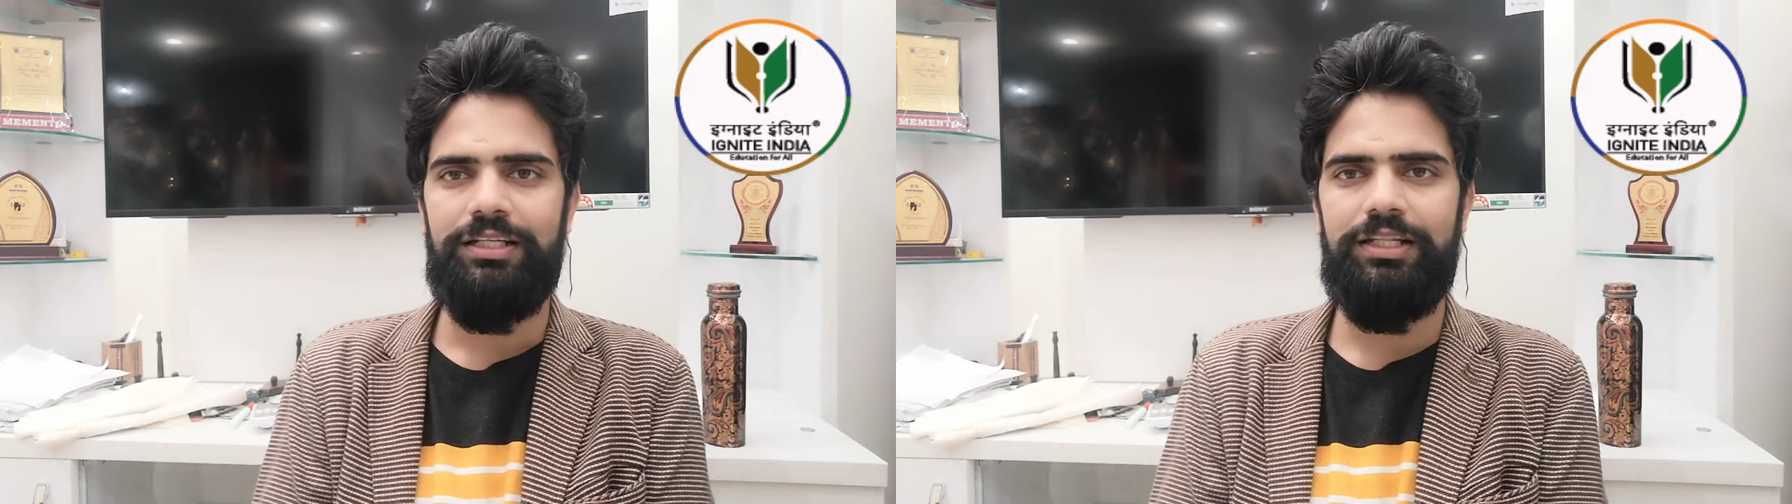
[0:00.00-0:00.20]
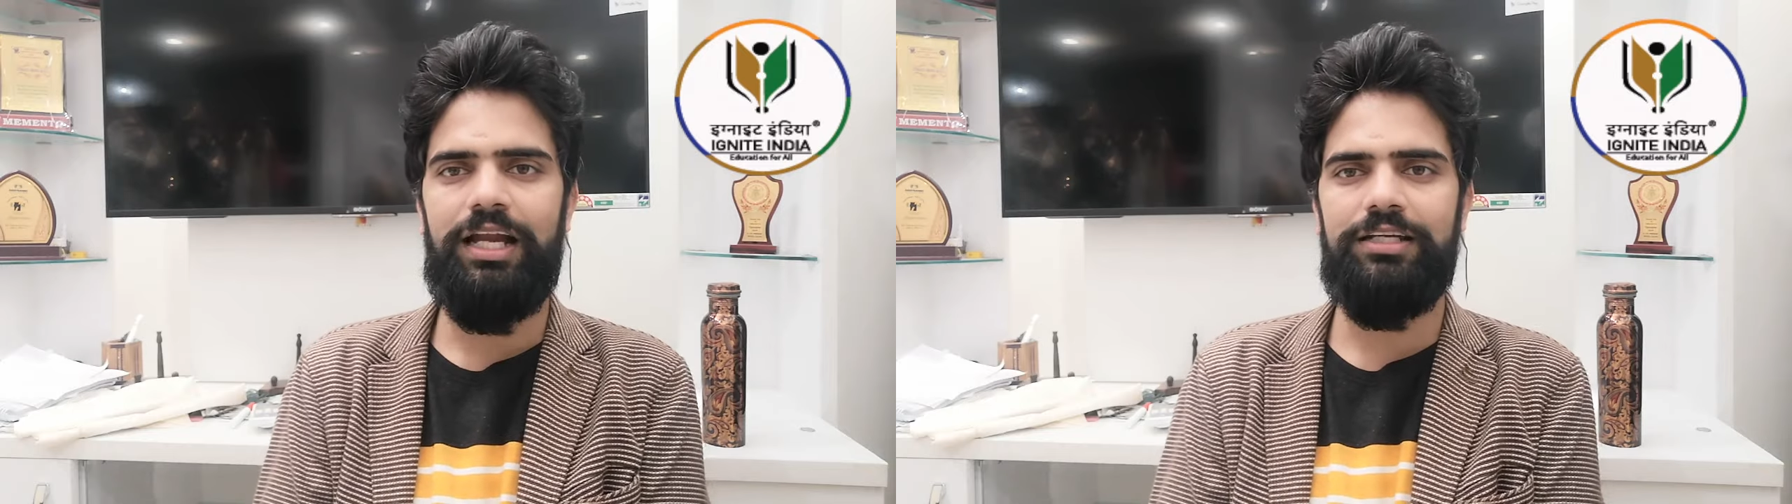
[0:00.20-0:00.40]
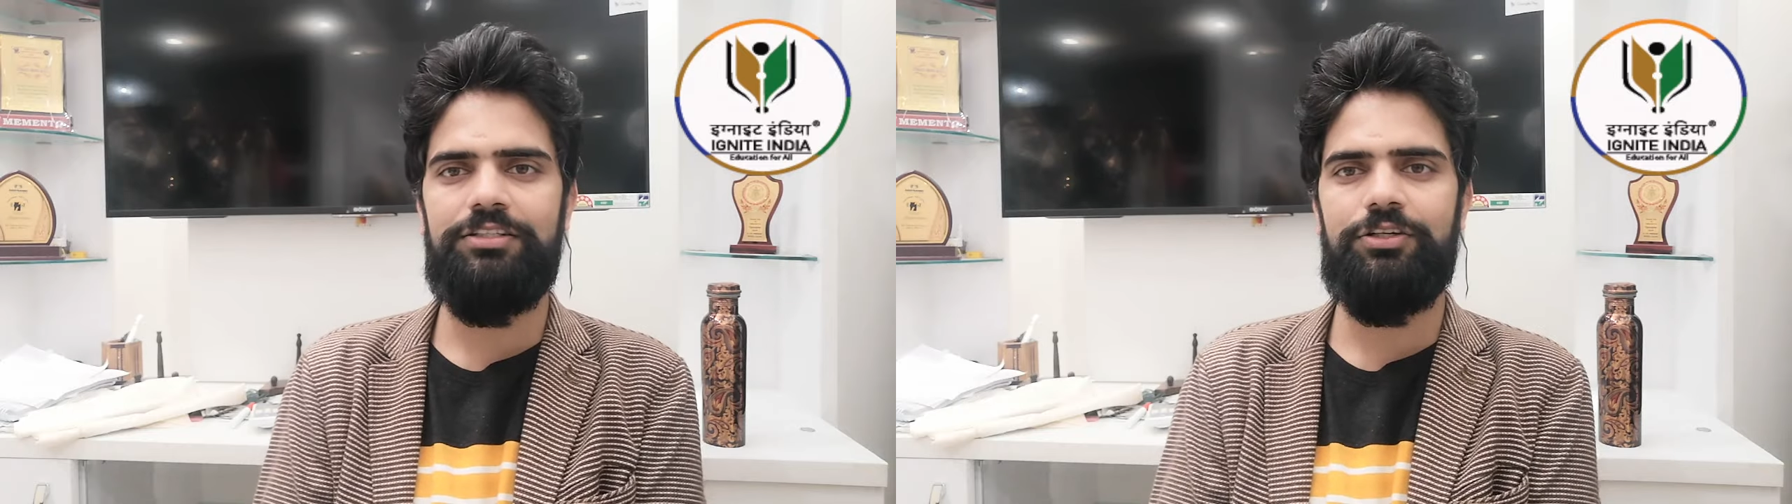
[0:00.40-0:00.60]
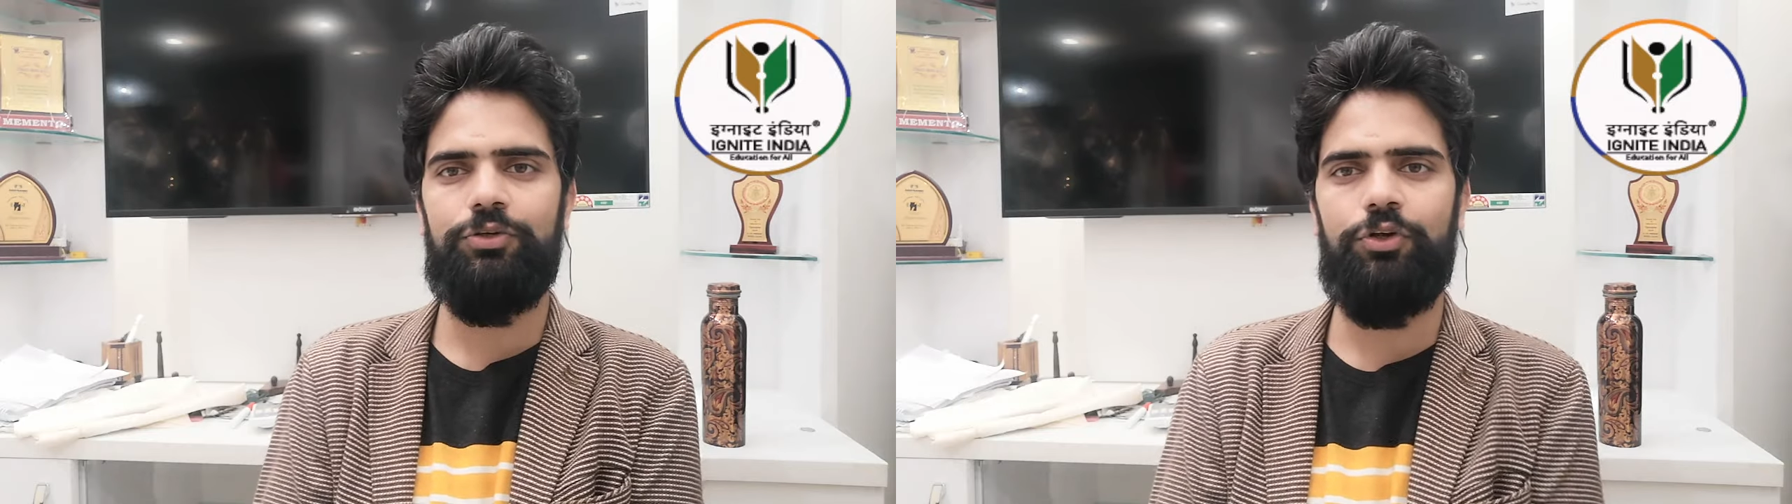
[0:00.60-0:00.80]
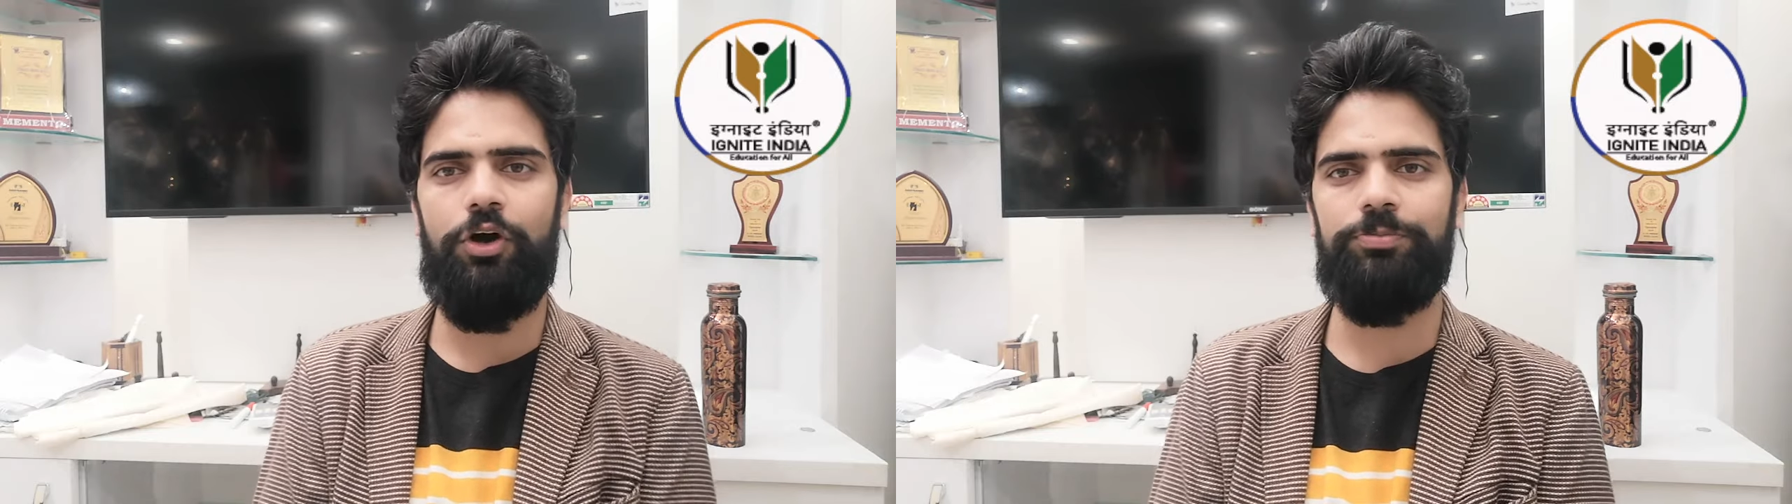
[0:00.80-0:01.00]
that is a
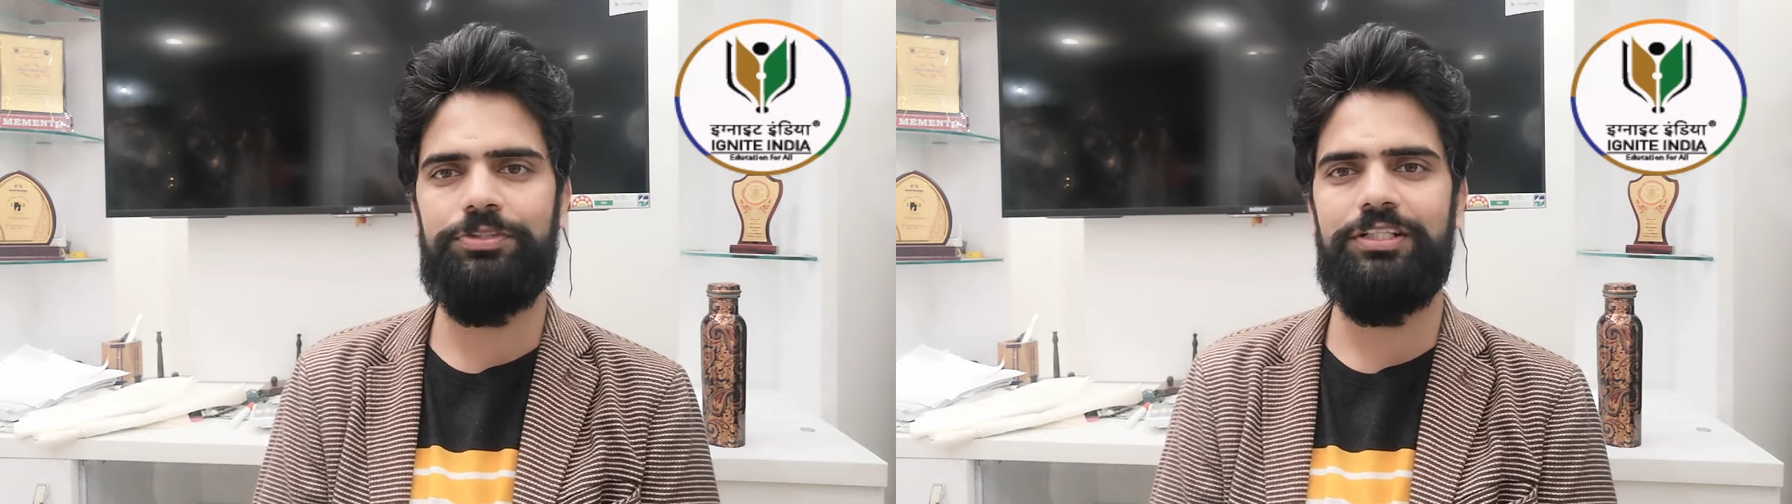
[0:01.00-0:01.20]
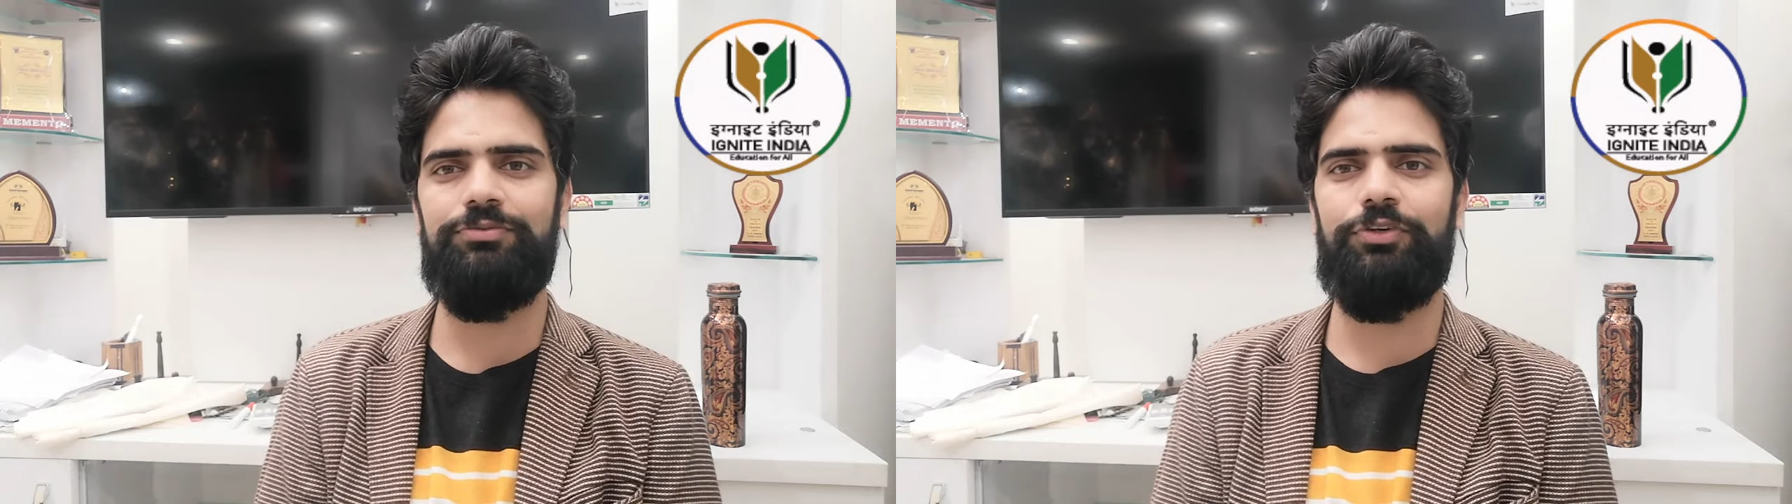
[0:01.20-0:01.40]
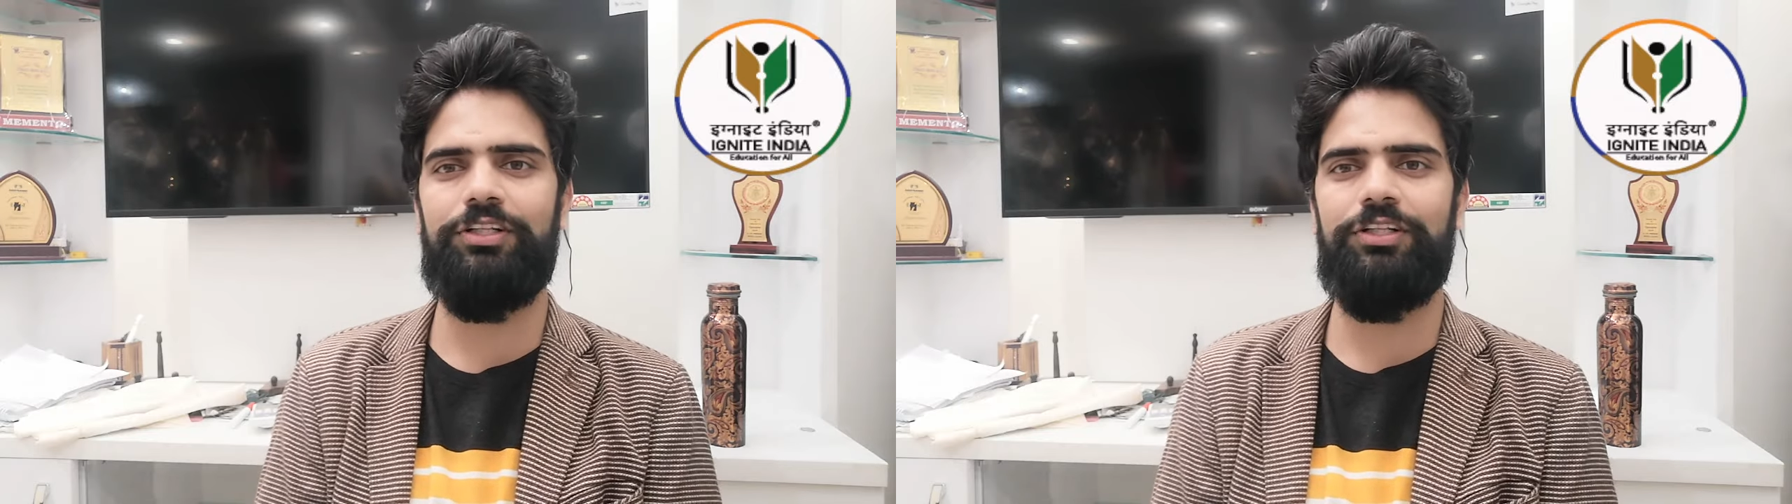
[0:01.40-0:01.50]
good option